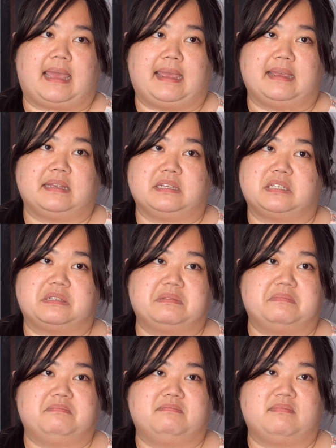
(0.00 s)
And
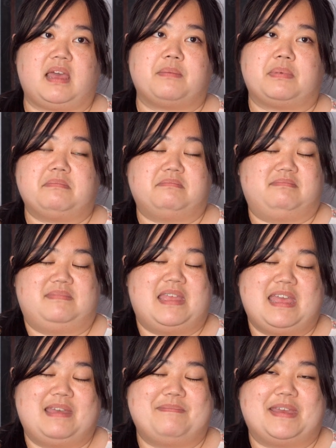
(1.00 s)
my
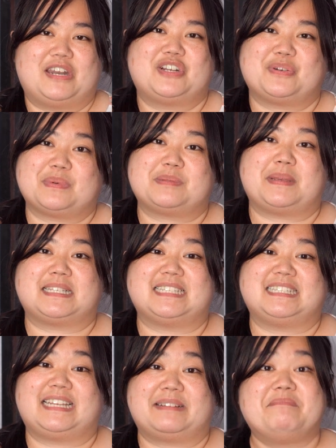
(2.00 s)
manager was
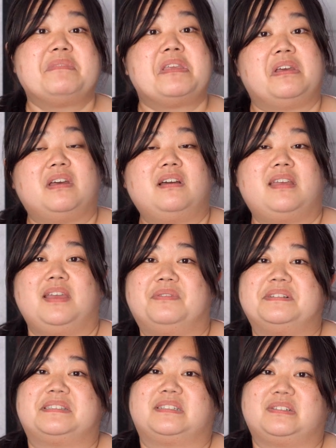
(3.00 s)
basically like, okay,
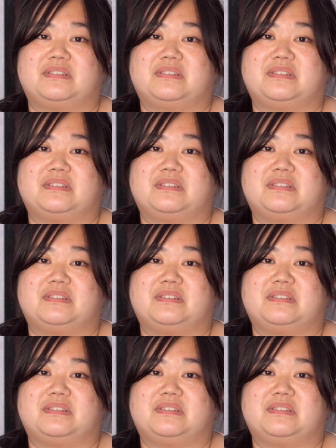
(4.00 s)
well,